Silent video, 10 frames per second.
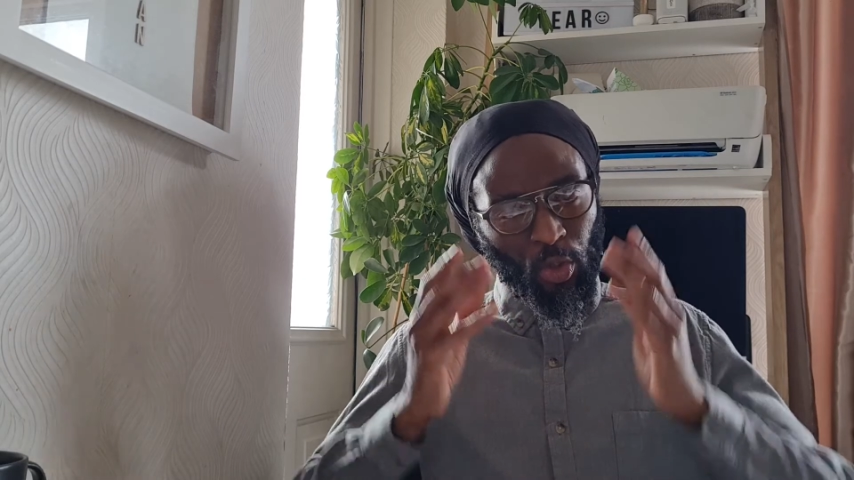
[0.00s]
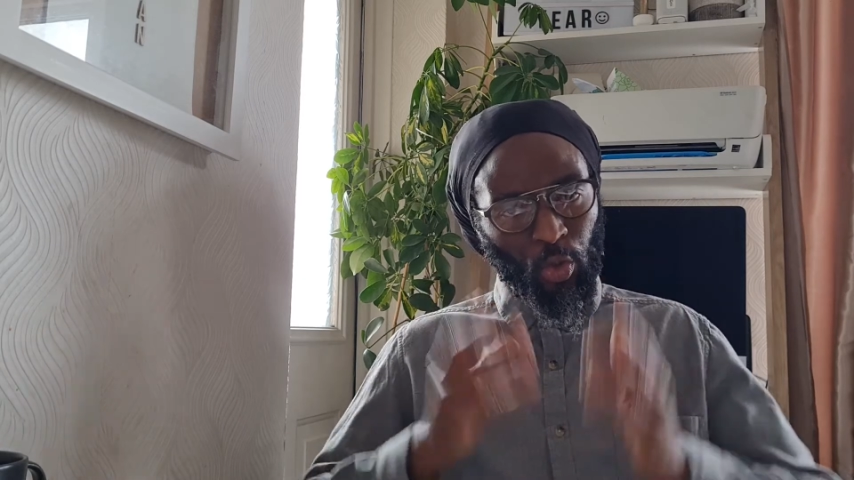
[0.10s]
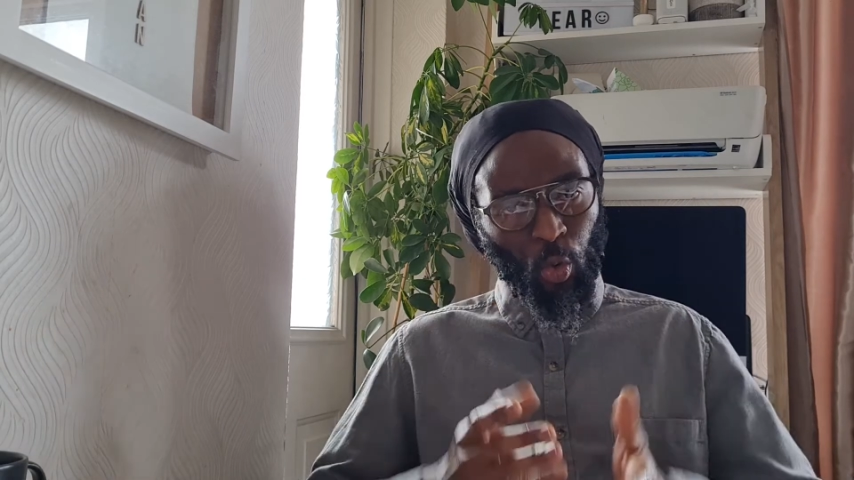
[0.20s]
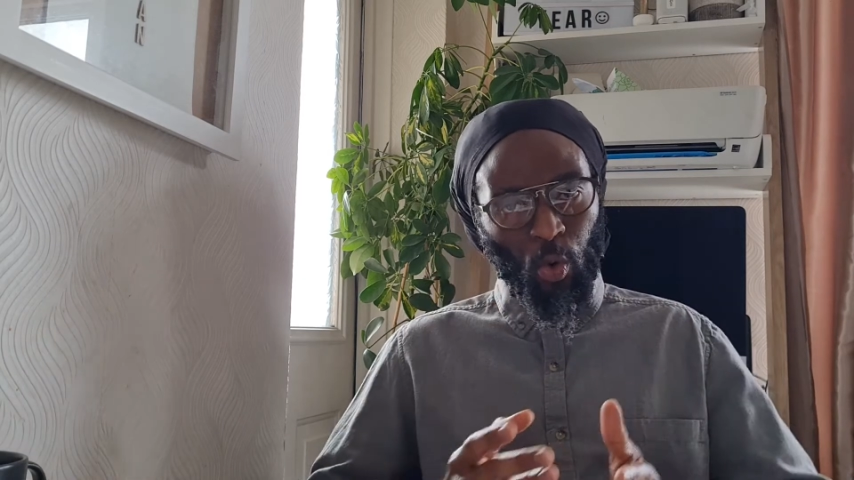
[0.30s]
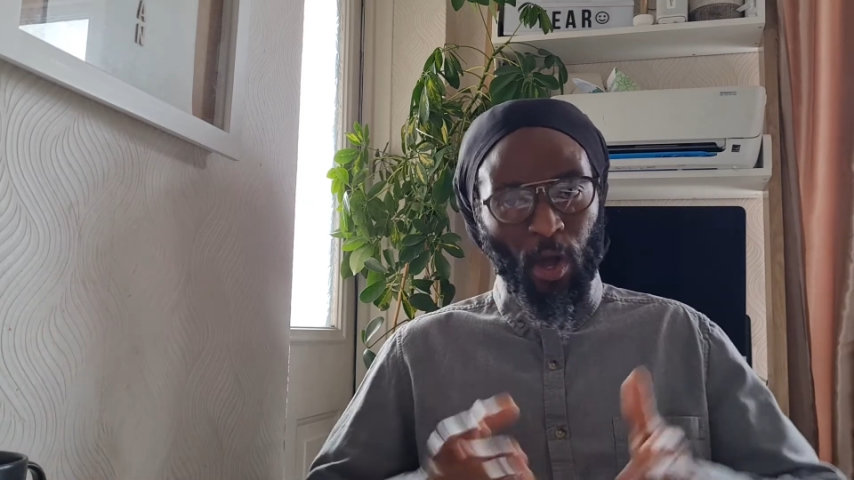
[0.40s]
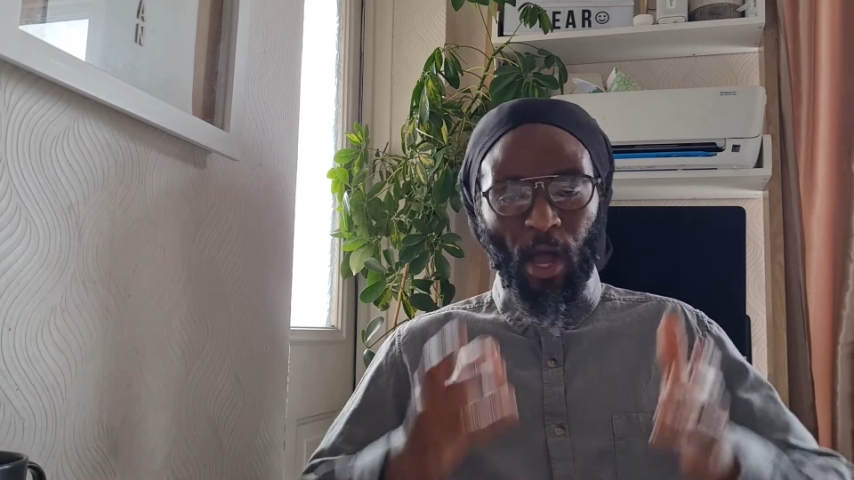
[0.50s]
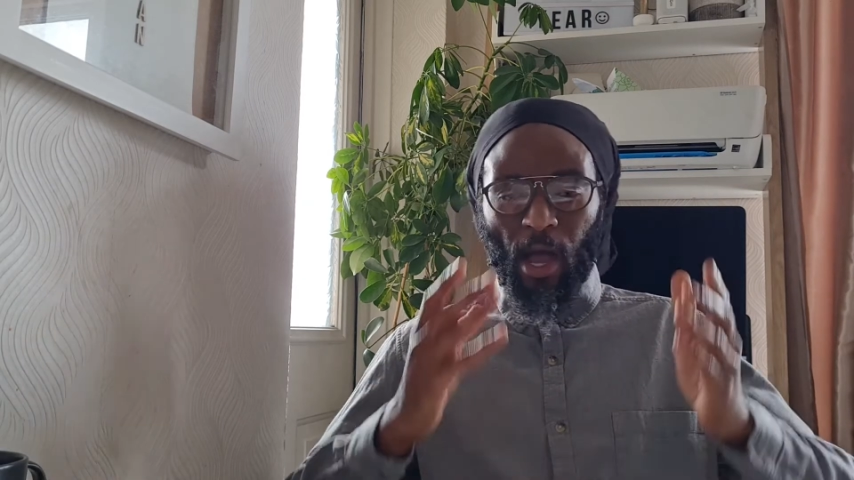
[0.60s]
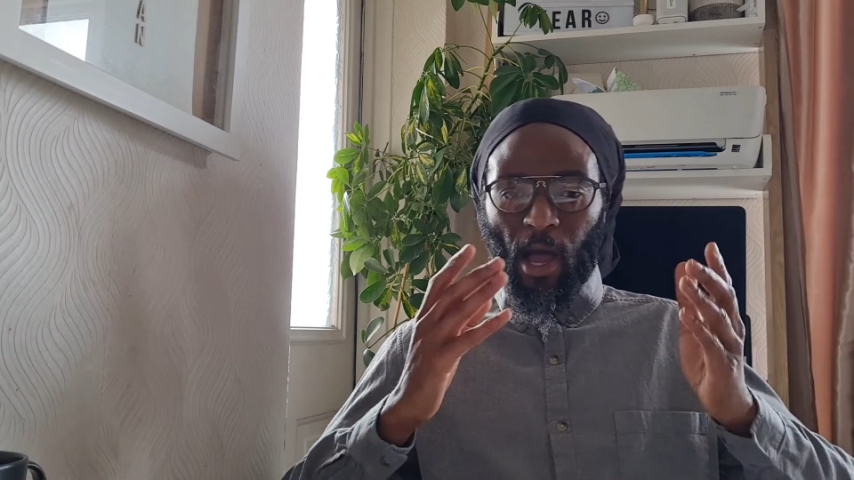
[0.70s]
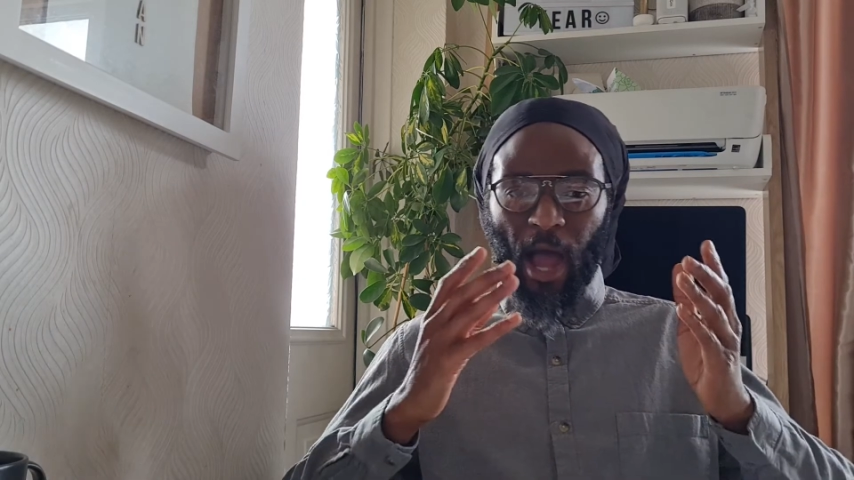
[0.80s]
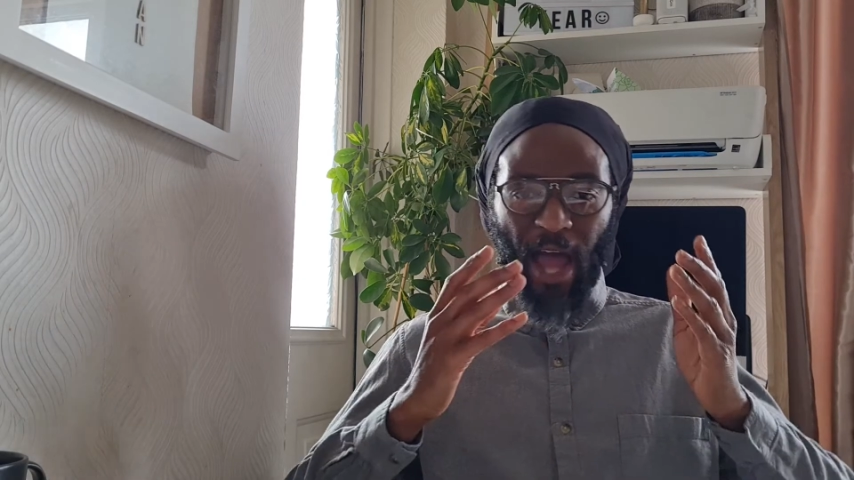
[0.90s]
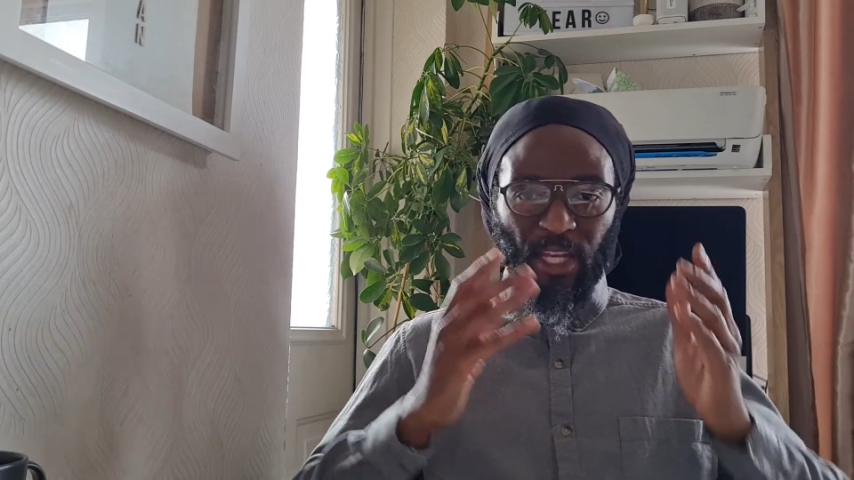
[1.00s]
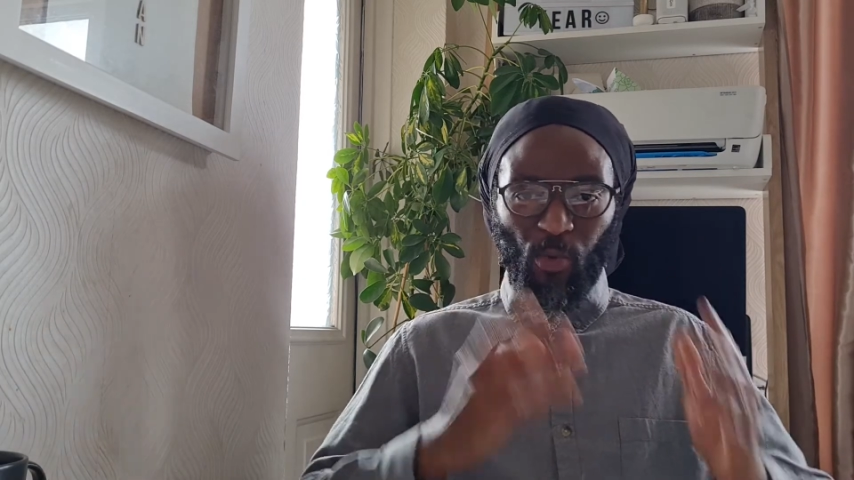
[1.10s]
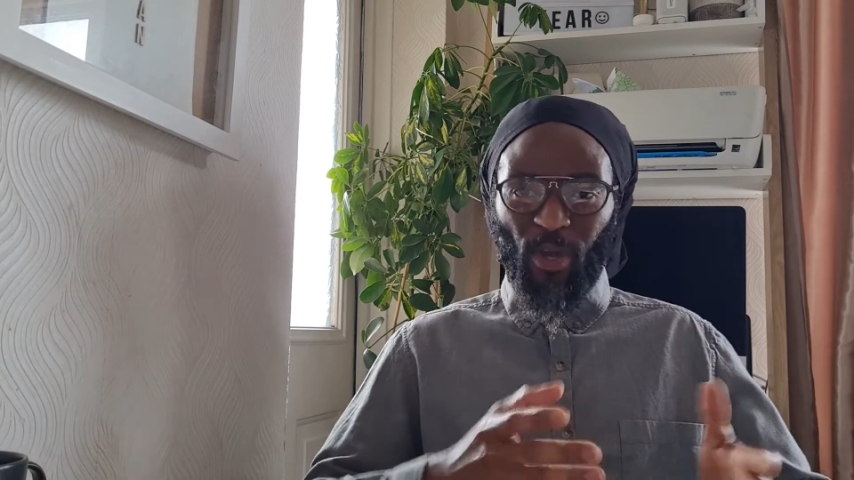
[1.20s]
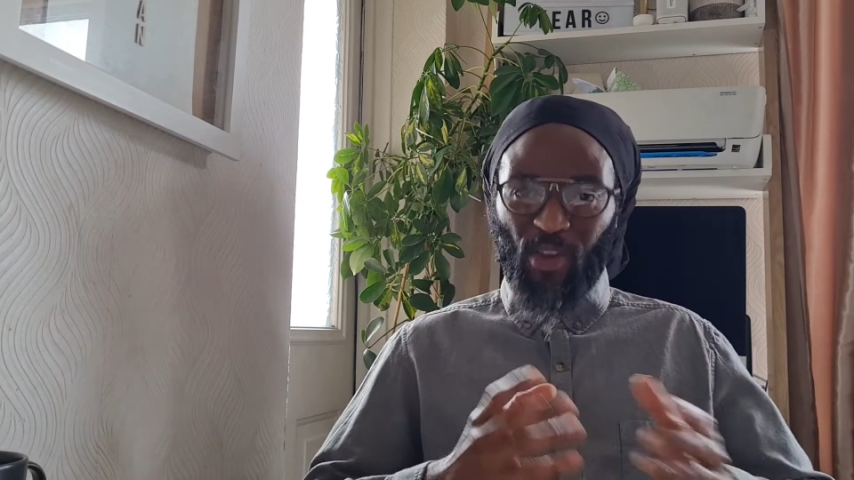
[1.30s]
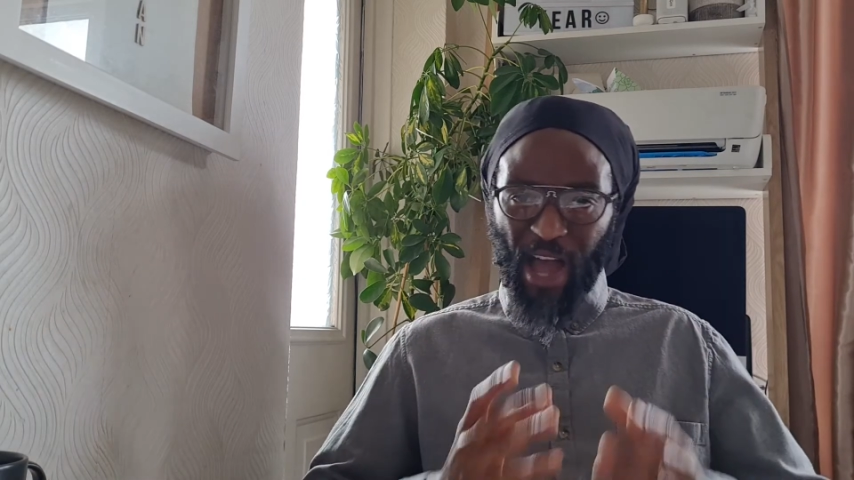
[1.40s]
do and the way you